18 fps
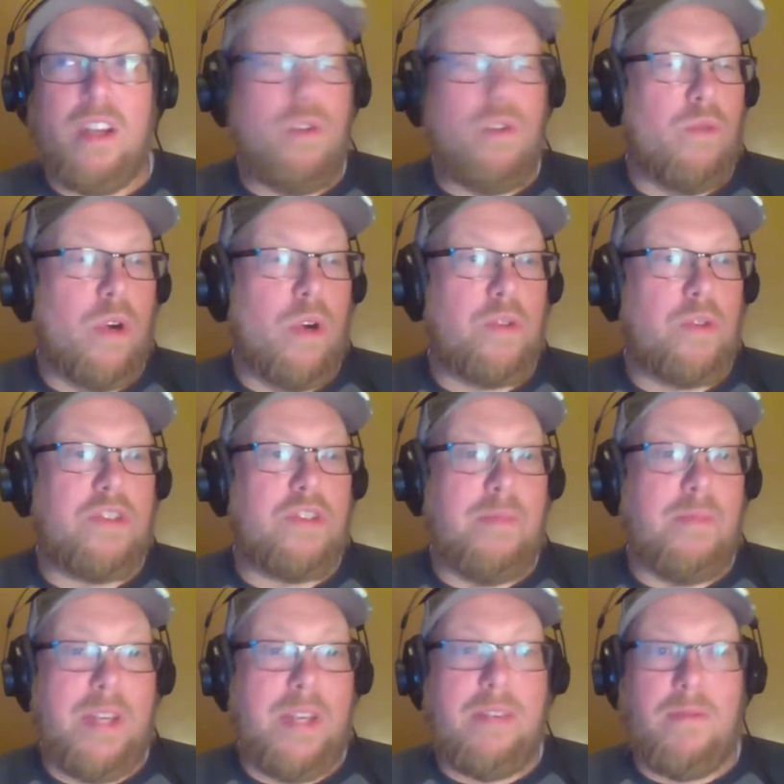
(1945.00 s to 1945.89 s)

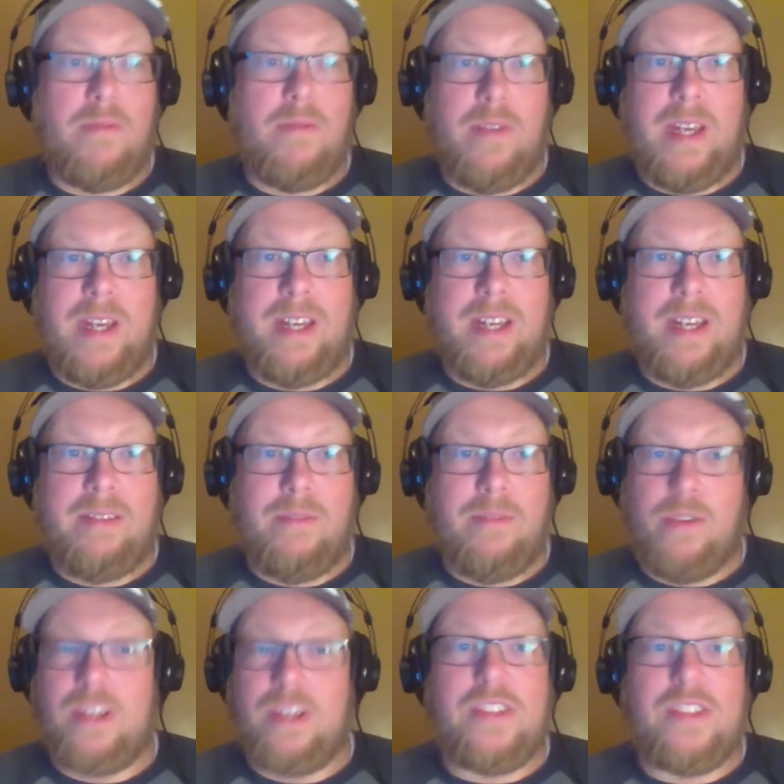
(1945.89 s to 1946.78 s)
roast beef fan,
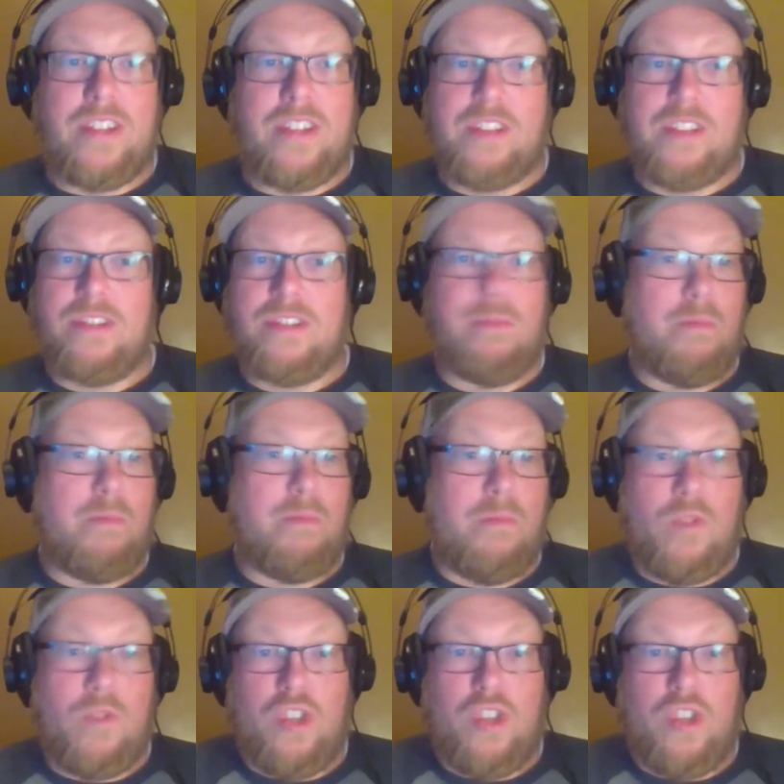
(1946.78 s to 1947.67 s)
for instance.
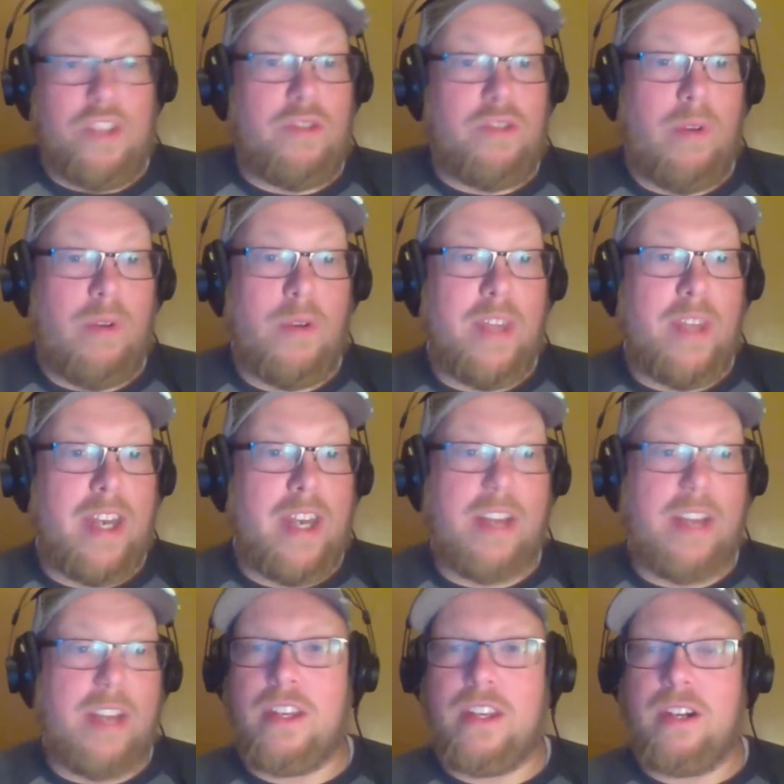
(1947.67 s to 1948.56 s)
Just throwing that
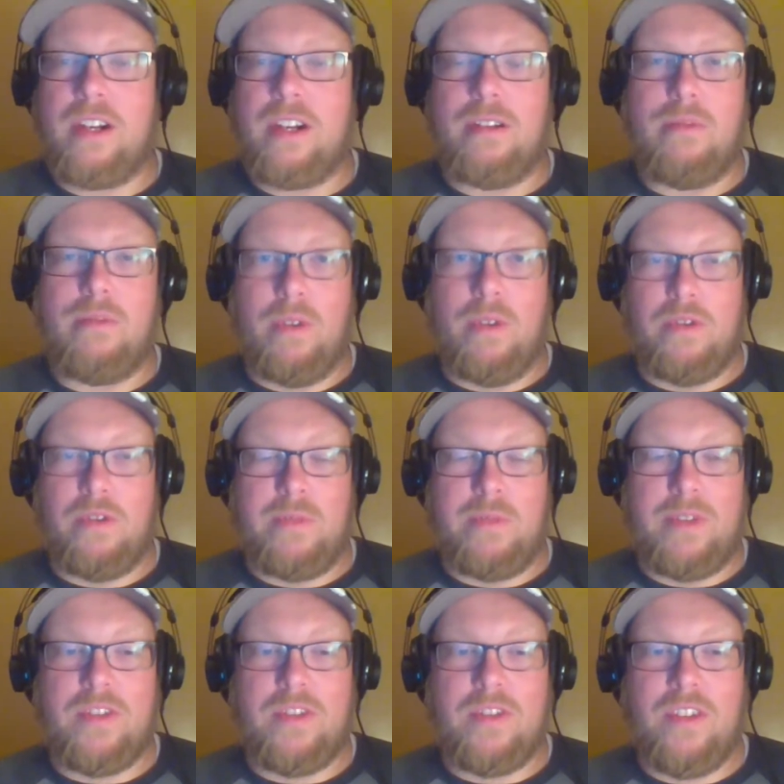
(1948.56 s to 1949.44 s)
out there. Roast
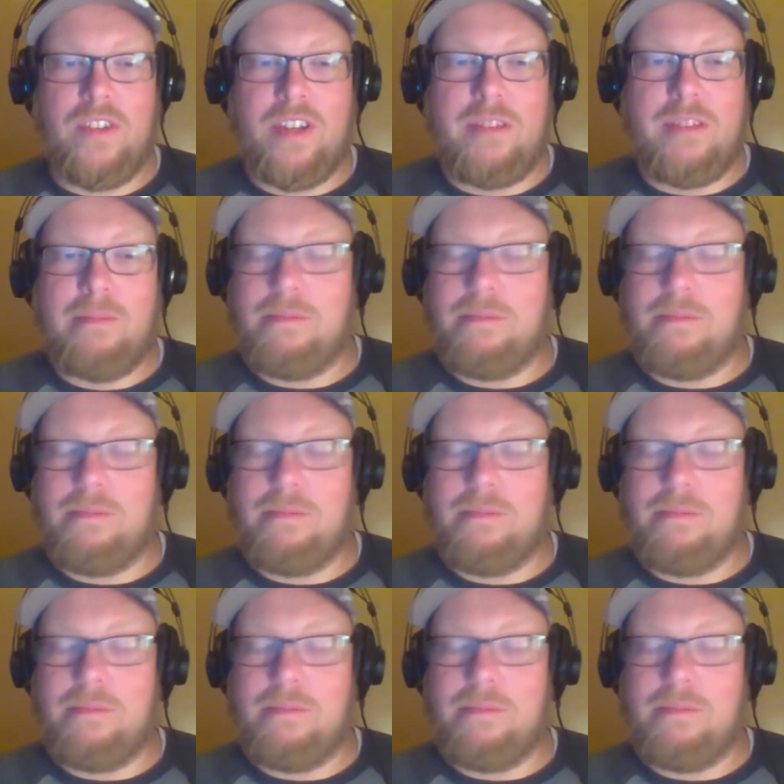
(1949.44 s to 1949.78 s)
beef's good.